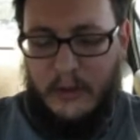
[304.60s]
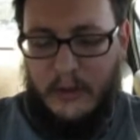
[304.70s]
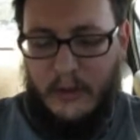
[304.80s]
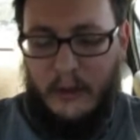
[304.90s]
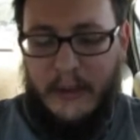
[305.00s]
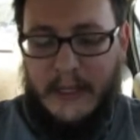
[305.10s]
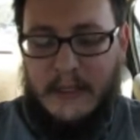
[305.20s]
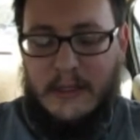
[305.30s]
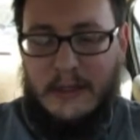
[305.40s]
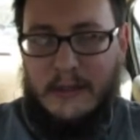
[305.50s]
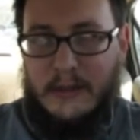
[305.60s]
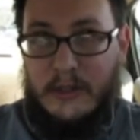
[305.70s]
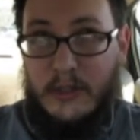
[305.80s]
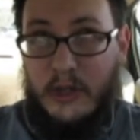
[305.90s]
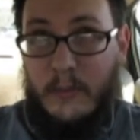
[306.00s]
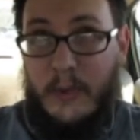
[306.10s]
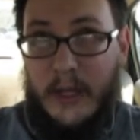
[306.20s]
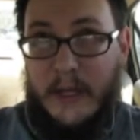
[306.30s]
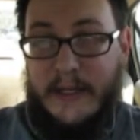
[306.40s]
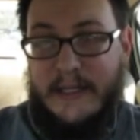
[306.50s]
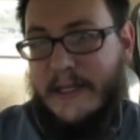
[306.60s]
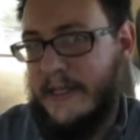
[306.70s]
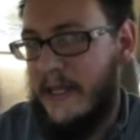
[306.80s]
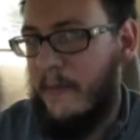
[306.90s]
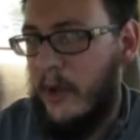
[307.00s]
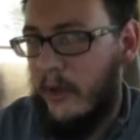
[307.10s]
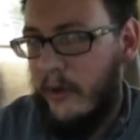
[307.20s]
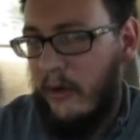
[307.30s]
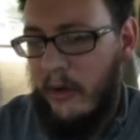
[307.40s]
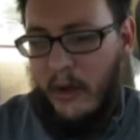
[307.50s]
list should be similar,